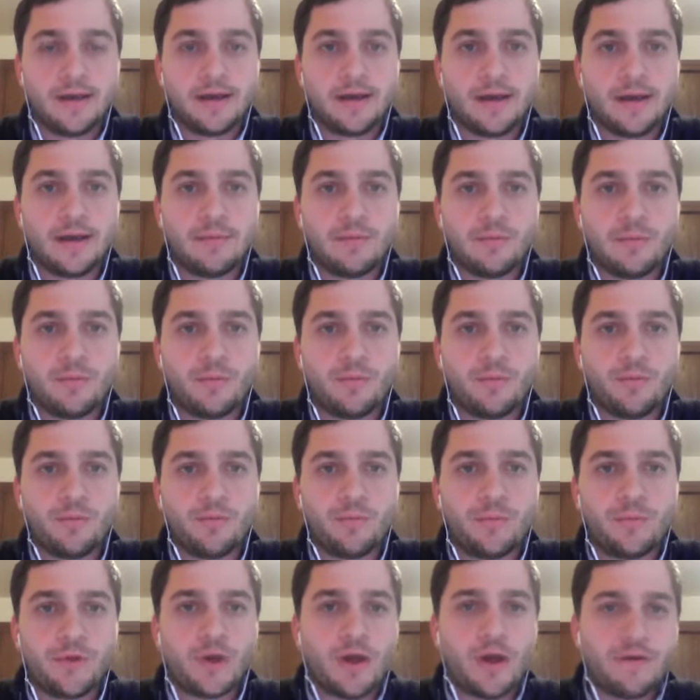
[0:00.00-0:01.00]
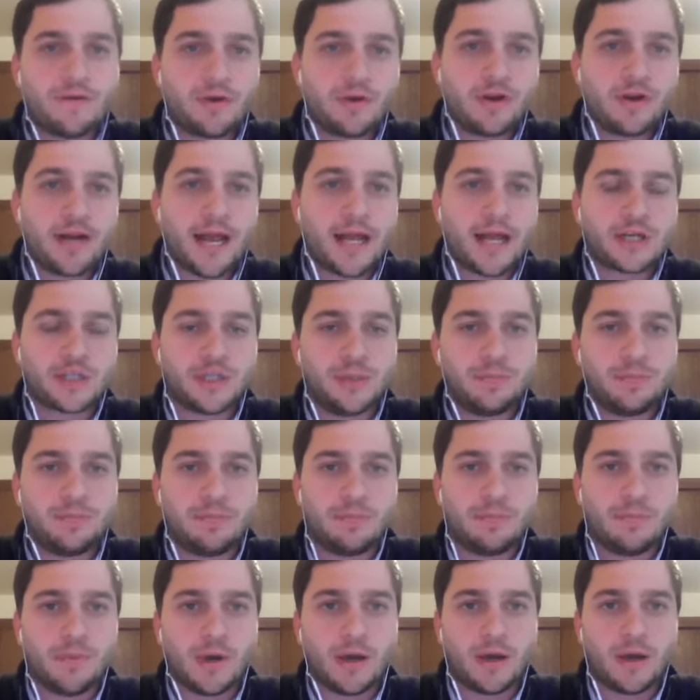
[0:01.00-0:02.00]
The governor had actually
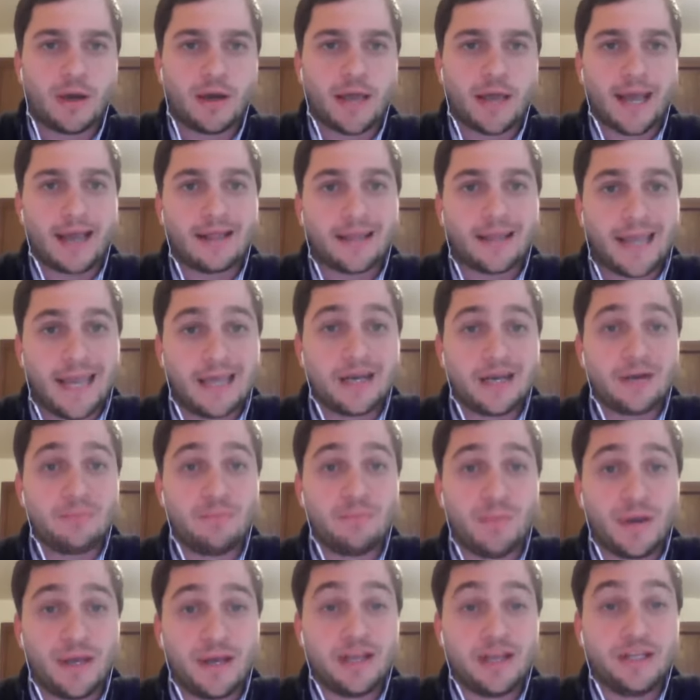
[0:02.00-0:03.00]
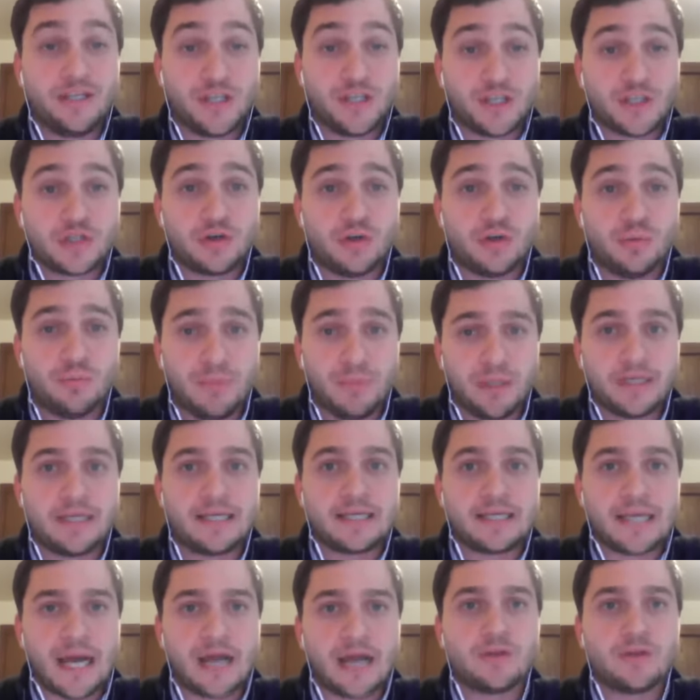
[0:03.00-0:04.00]
allocated an additional $1
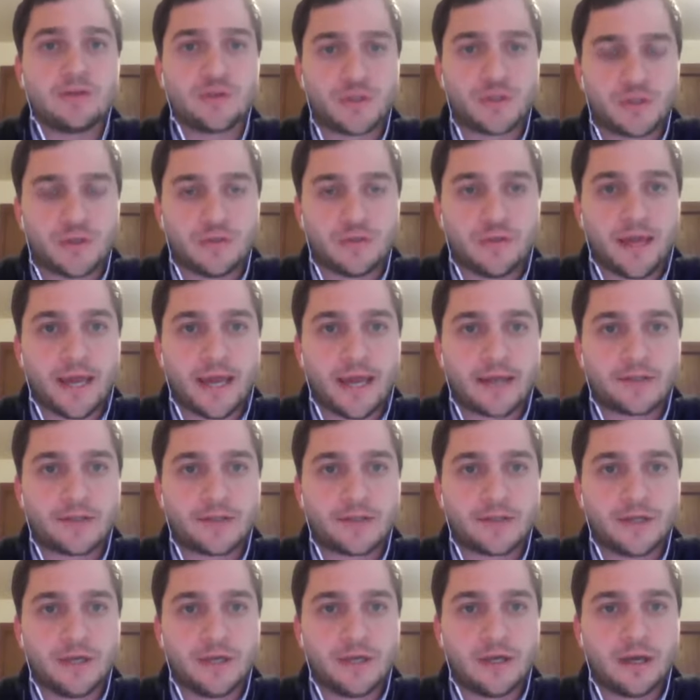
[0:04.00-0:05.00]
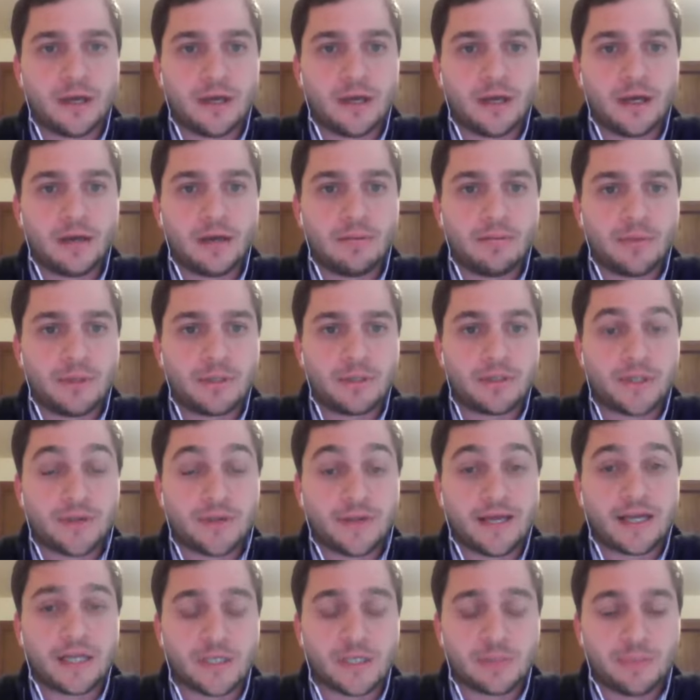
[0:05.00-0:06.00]
million to
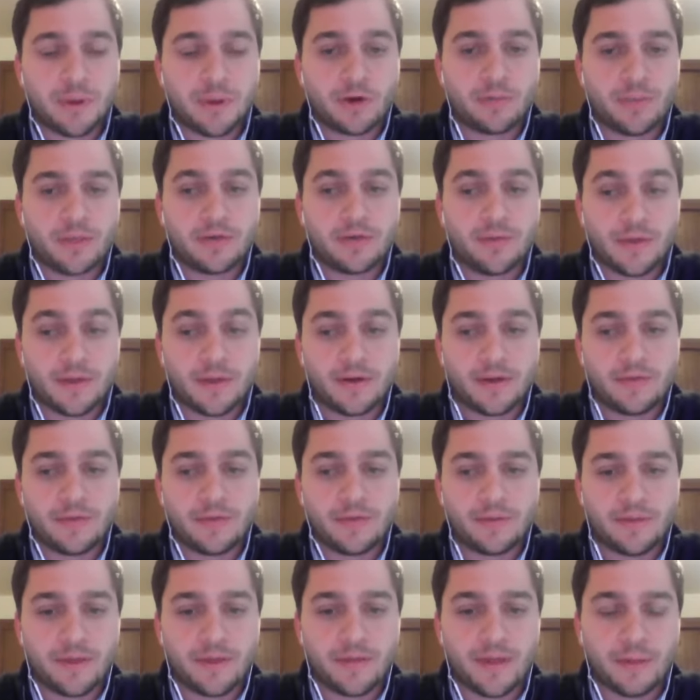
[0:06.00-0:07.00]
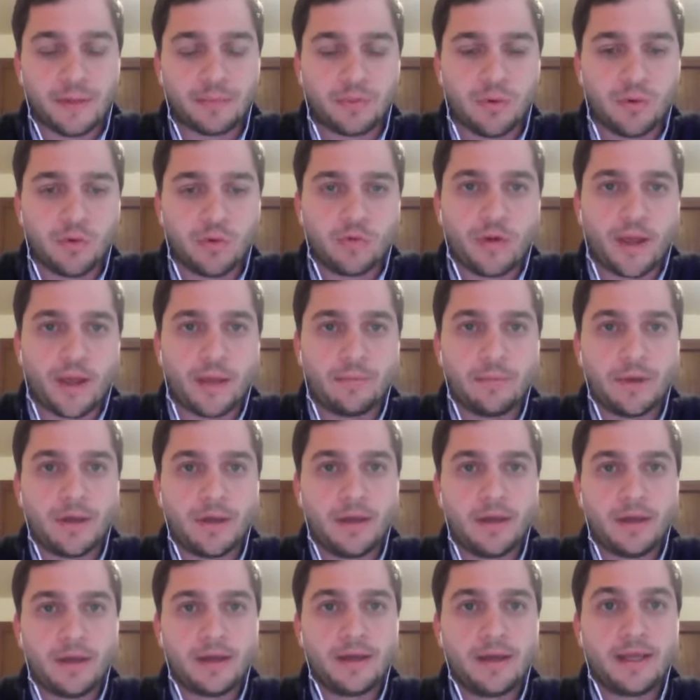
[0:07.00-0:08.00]
that experiment and that program
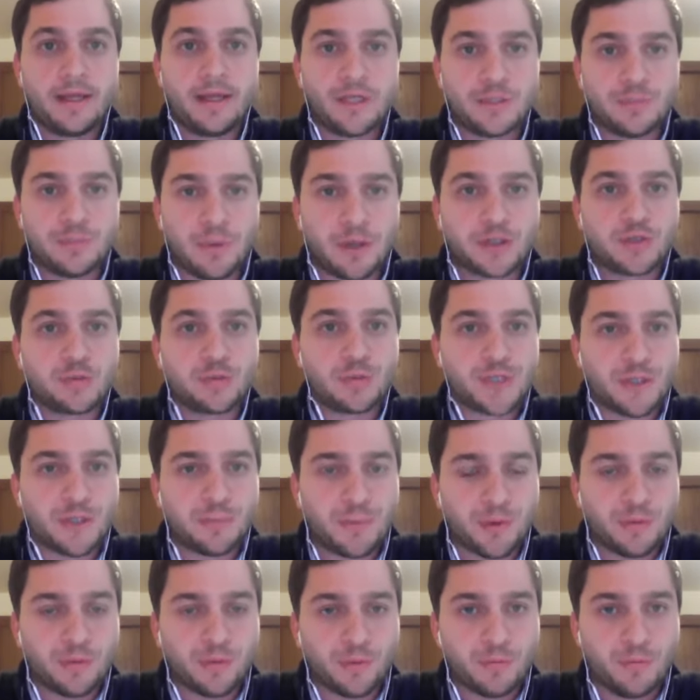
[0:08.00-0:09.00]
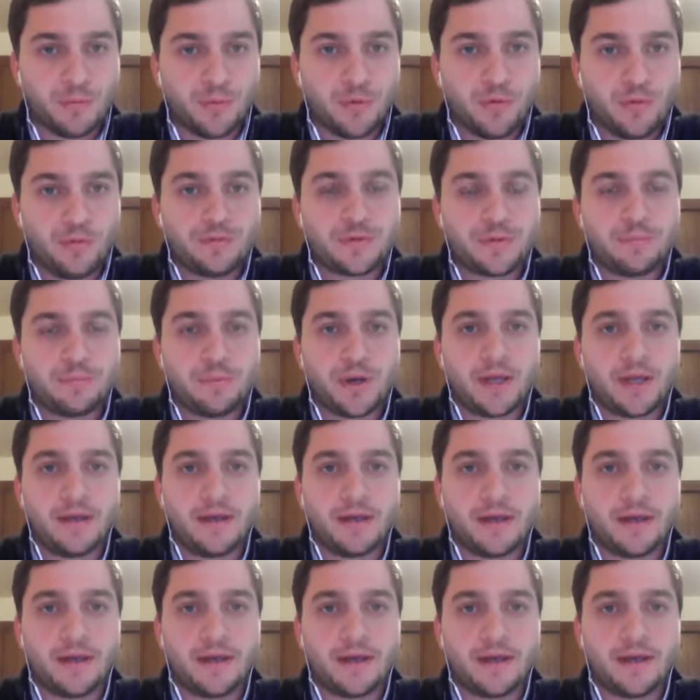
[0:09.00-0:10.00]
in his budget, which had been removed. But
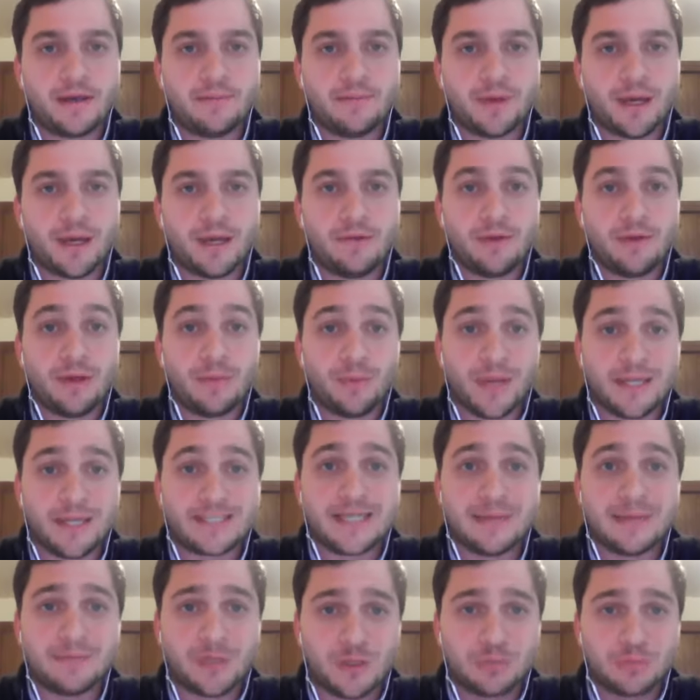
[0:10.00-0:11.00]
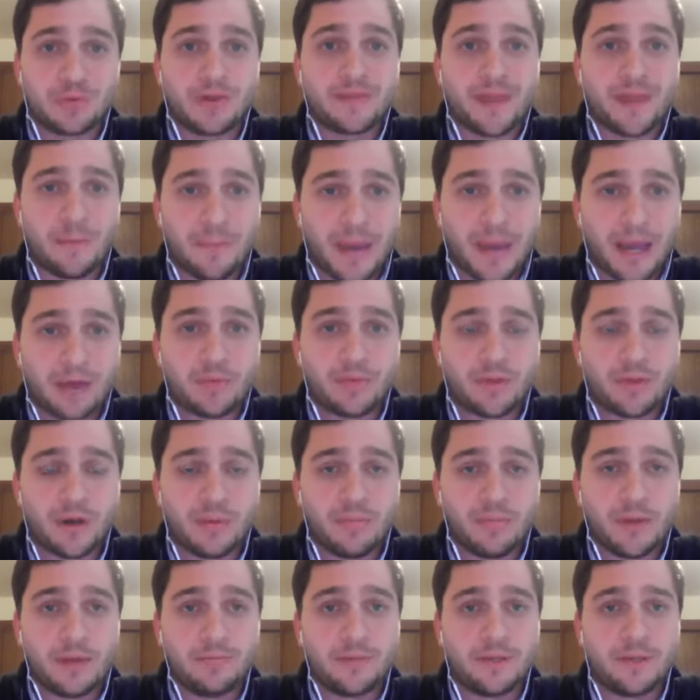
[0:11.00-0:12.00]
and we attempted to bring that back with an
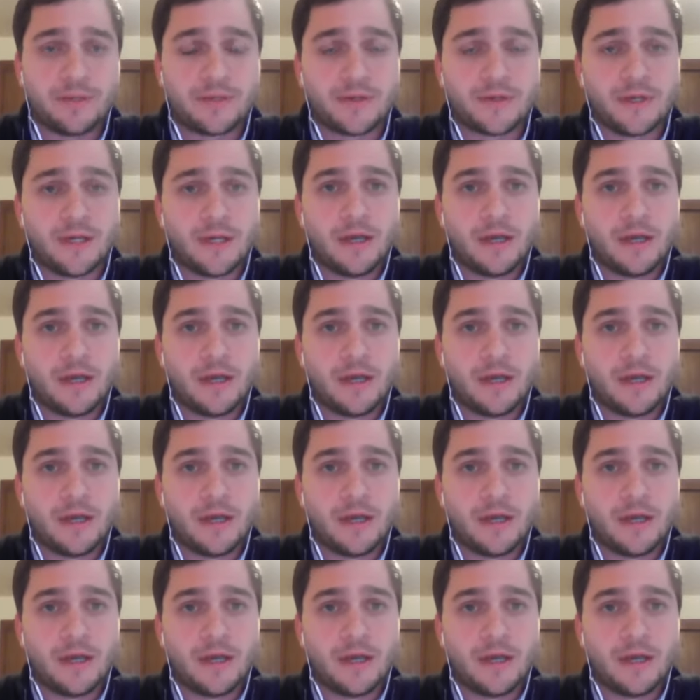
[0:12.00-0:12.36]
amendment.